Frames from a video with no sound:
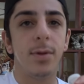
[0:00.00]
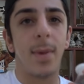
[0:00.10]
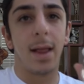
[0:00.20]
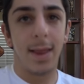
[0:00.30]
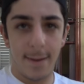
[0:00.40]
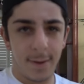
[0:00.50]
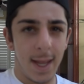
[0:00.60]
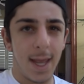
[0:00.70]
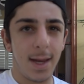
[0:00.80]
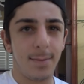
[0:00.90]
with my left
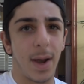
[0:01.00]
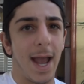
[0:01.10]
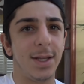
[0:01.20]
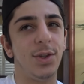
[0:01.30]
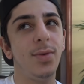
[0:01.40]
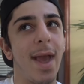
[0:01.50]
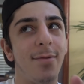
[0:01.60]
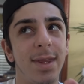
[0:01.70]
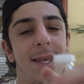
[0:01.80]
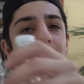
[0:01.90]
hand, but I do
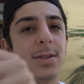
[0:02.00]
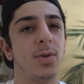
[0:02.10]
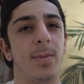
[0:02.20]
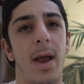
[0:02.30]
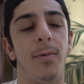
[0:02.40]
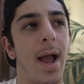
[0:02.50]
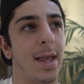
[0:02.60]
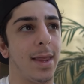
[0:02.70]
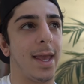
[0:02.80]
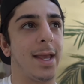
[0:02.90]
everything else with my
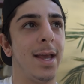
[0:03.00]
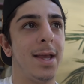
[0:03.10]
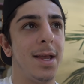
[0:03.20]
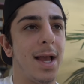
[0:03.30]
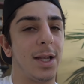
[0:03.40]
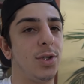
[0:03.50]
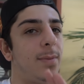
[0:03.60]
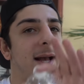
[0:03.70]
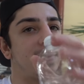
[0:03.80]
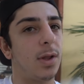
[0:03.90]
right. Like, I shoot a
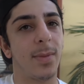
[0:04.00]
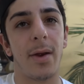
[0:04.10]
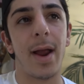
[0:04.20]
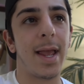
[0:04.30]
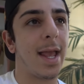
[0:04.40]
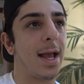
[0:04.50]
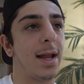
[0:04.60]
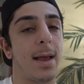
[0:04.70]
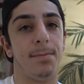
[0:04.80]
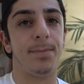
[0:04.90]
basketball with my right
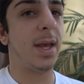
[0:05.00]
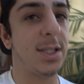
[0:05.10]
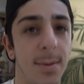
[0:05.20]
hand, I pitch